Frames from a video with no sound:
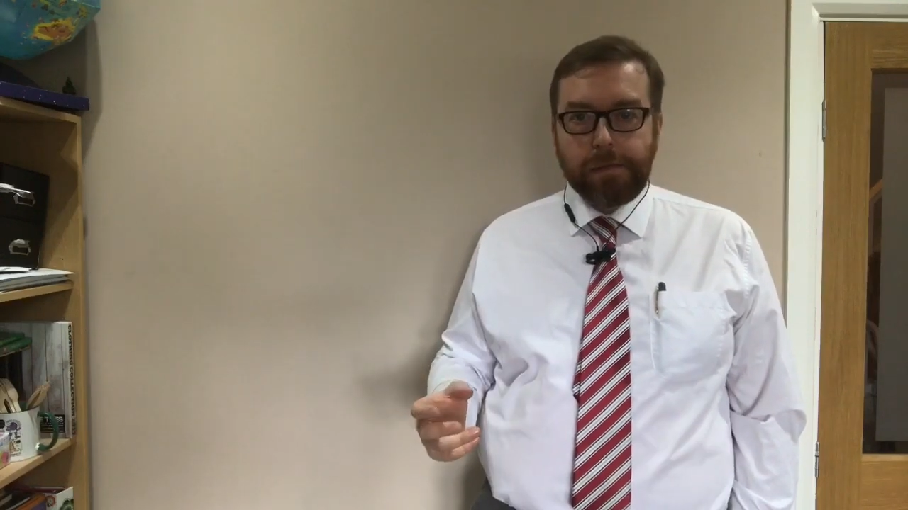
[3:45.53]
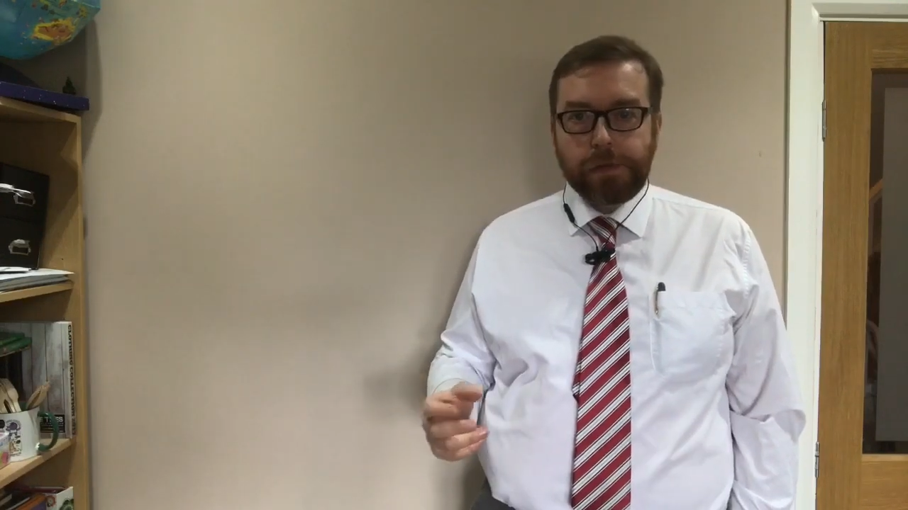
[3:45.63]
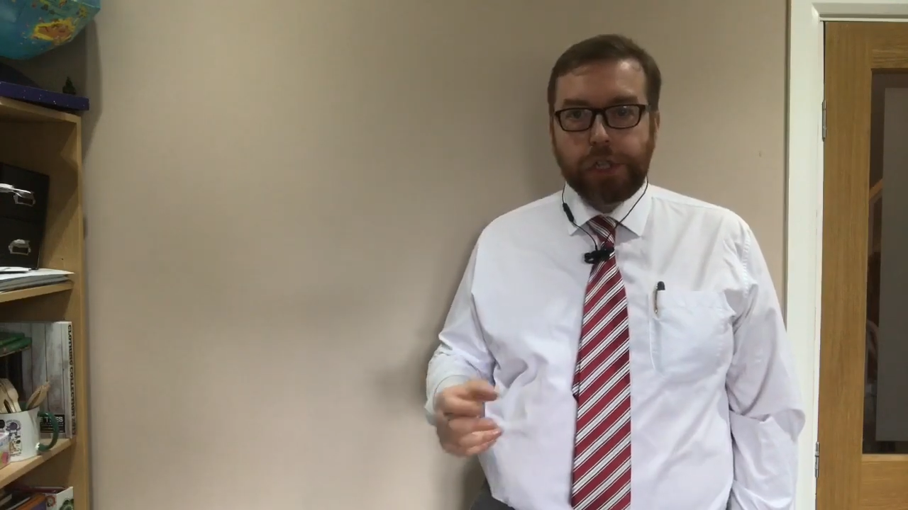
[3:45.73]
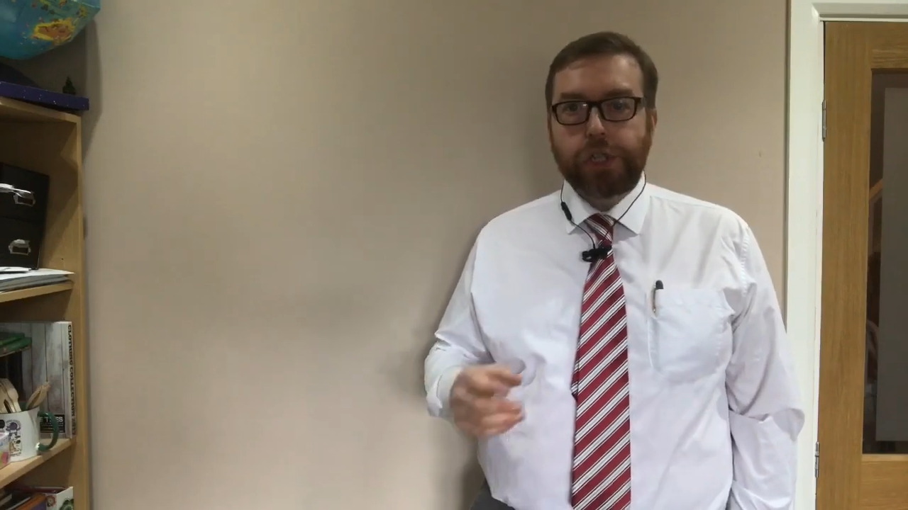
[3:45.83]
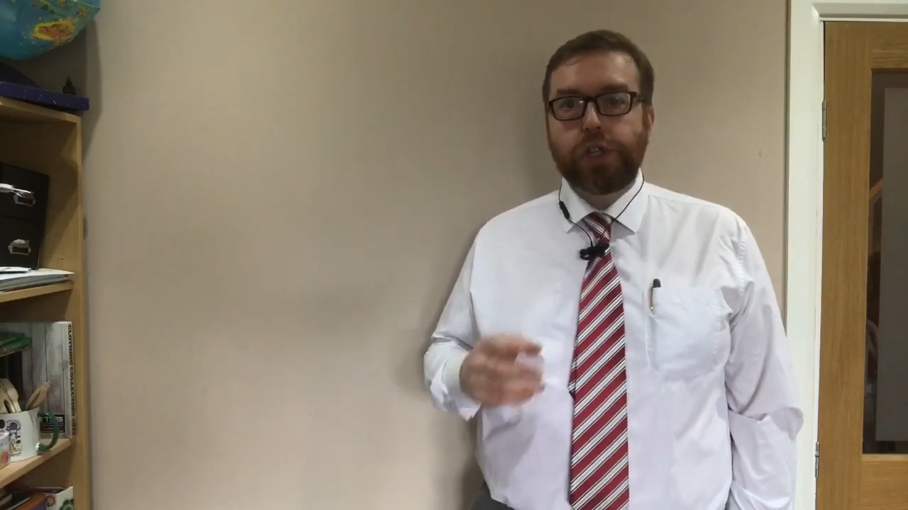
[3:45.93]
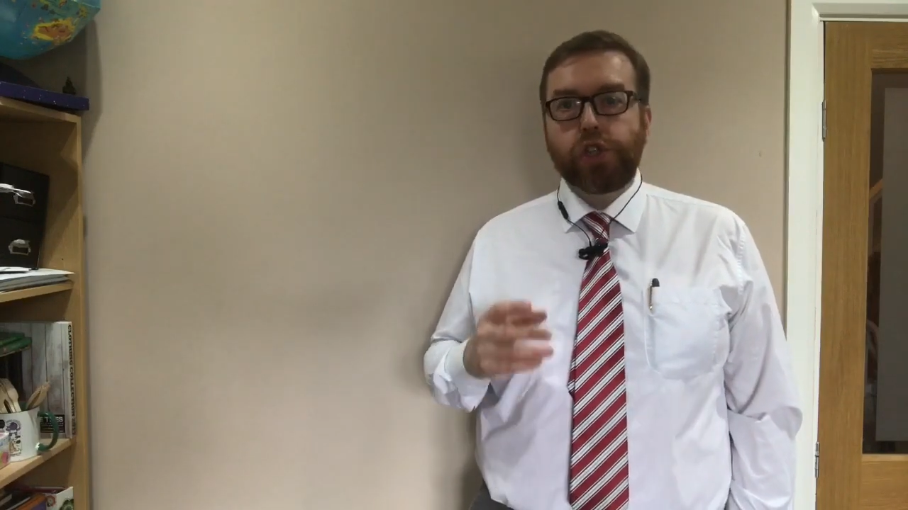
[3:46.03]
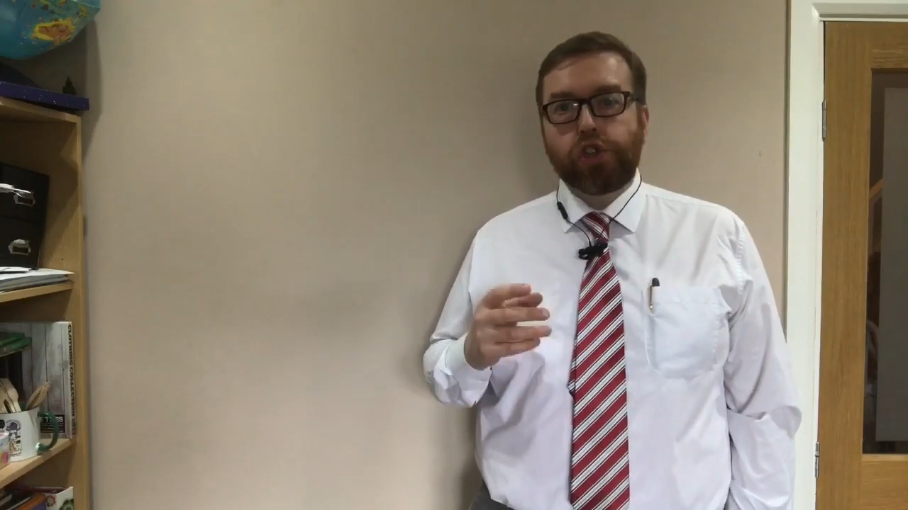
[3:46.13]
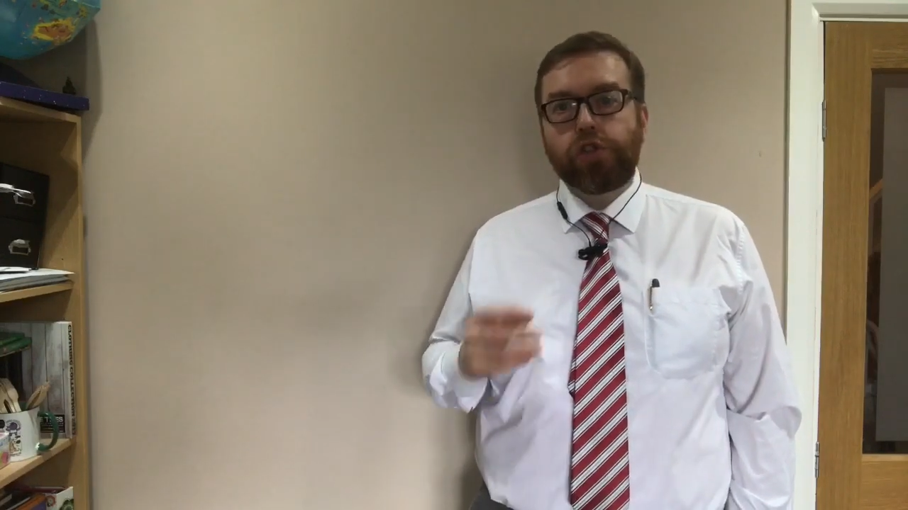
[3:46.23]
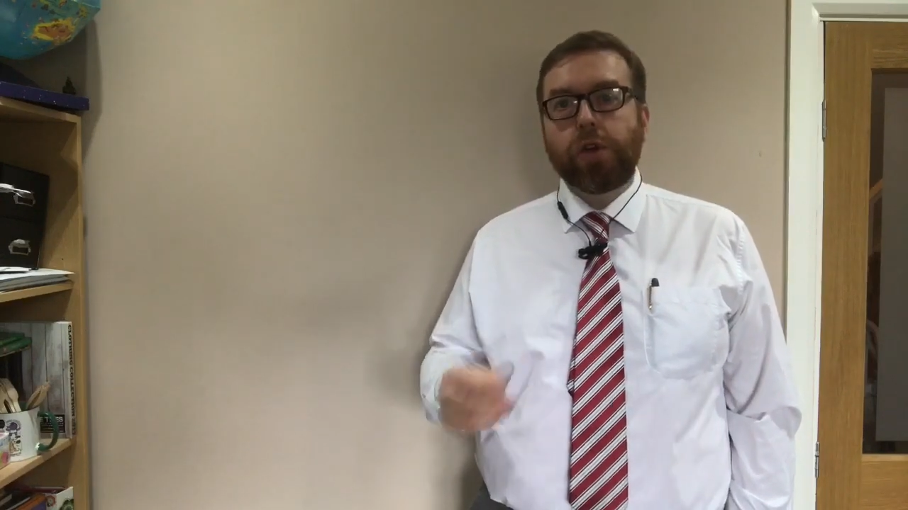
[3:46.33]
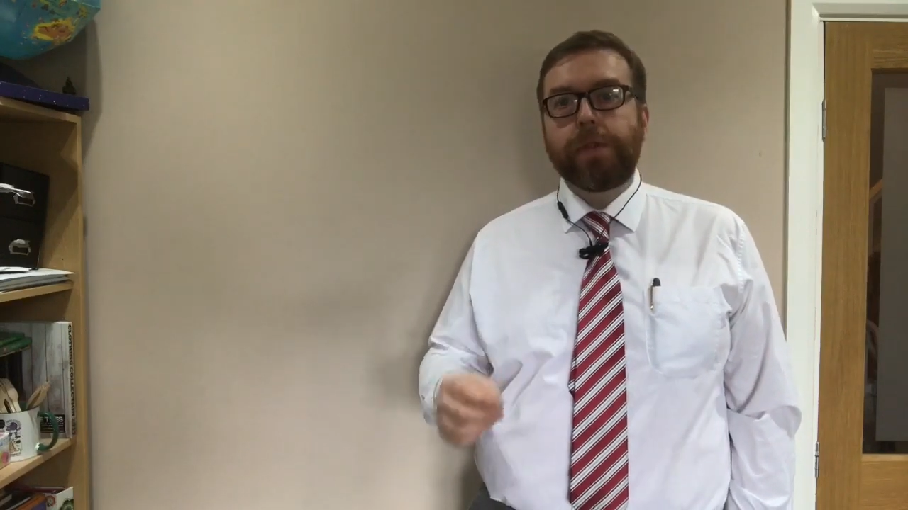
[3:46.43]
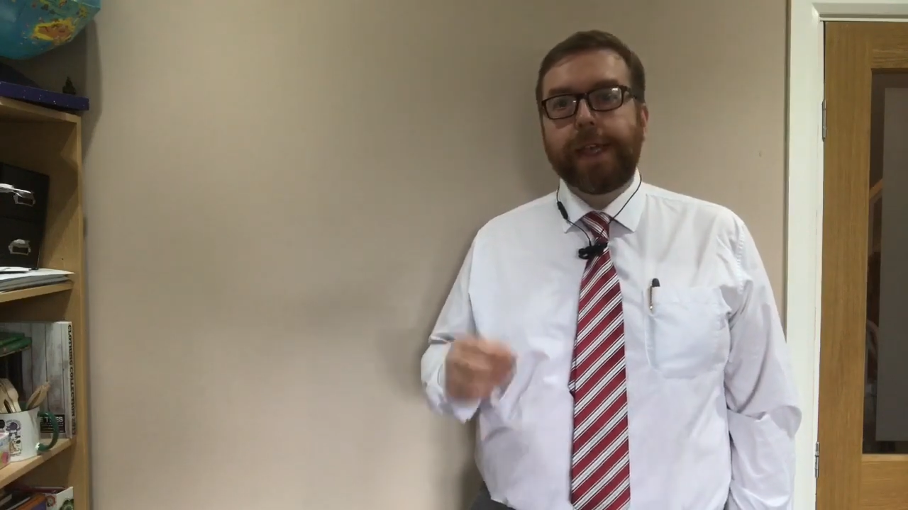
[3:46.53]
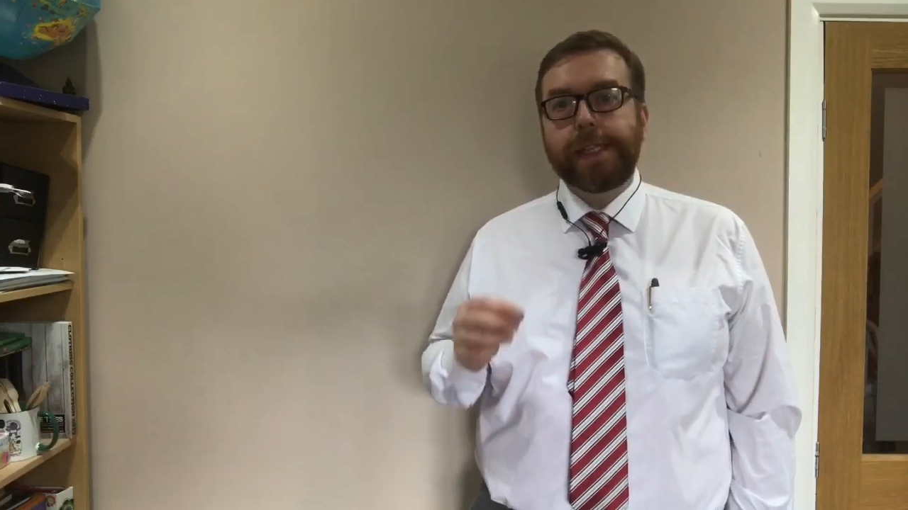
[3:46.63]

to controlling